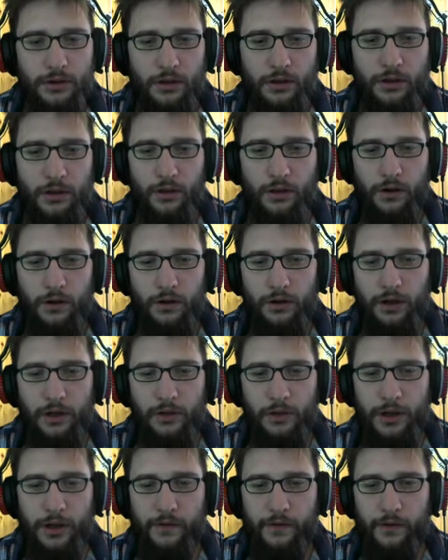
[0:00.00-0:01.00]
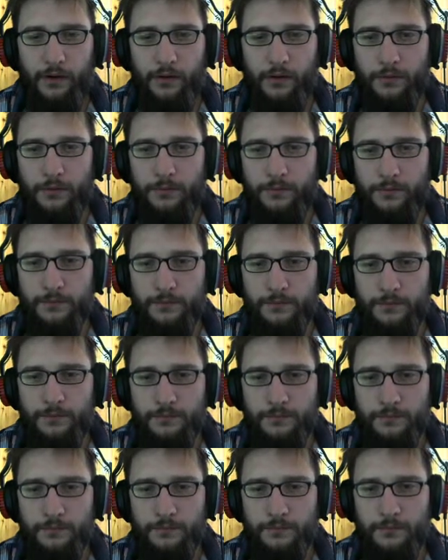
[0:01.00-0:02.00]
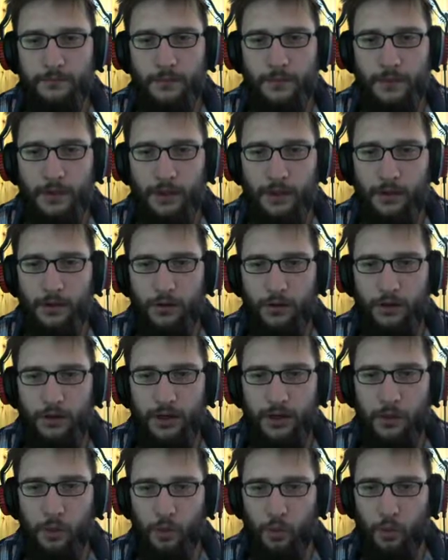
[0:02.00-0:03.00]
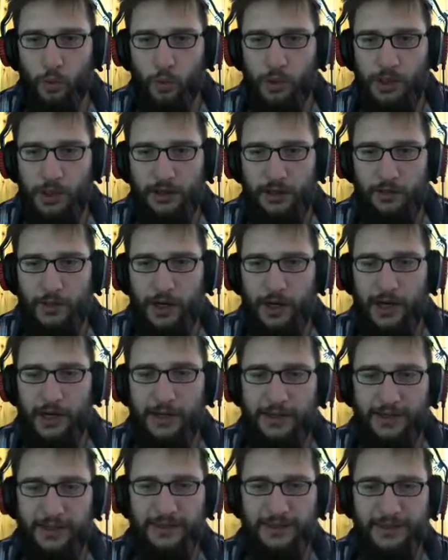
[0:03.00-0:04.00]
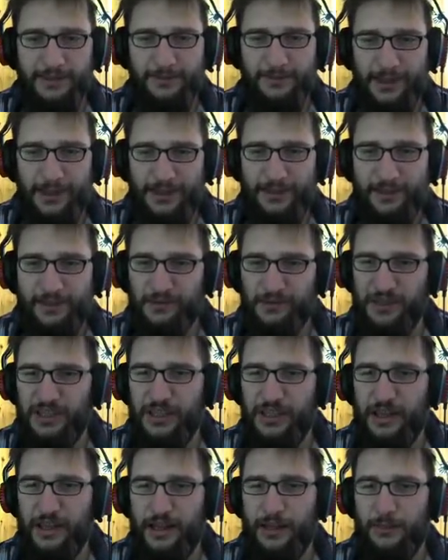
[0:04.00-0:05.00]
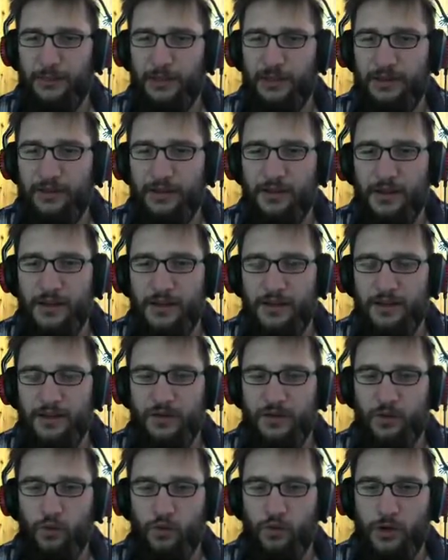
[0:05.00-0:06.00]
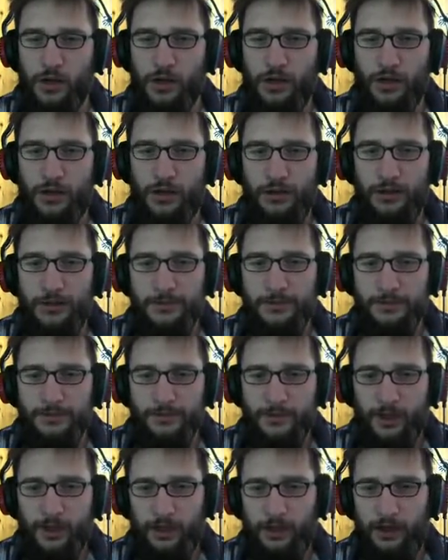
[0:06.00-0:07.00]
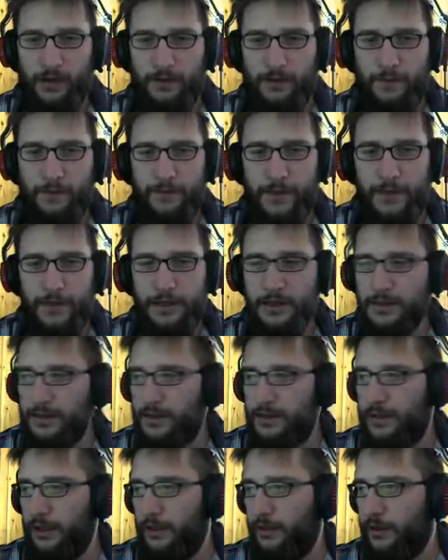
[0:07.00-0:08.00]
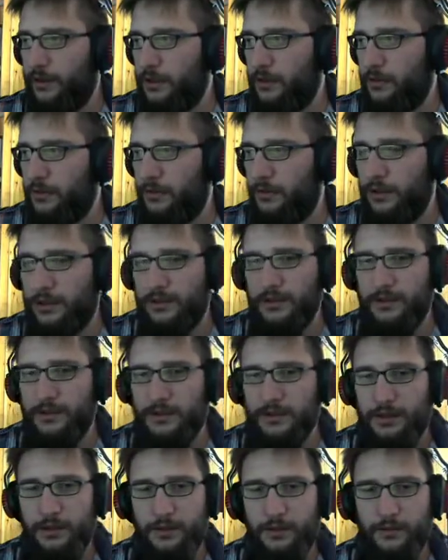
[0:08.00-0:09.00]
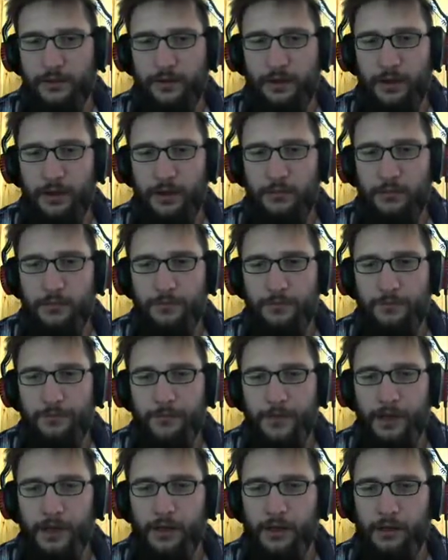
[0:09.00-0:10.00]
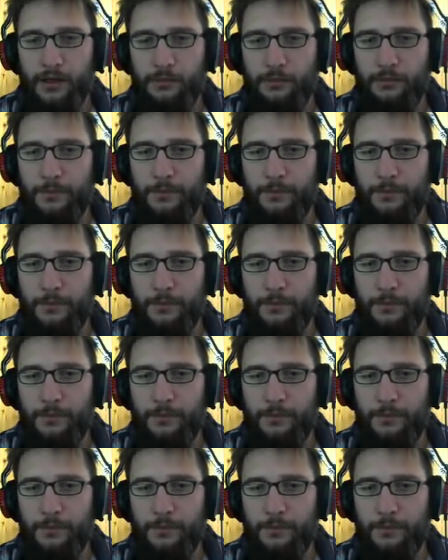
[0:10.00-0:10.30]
Looking great there. Looking real great. God, we need a helmet. Soon. Okay, a funny thing you can do at the start of the game. And I...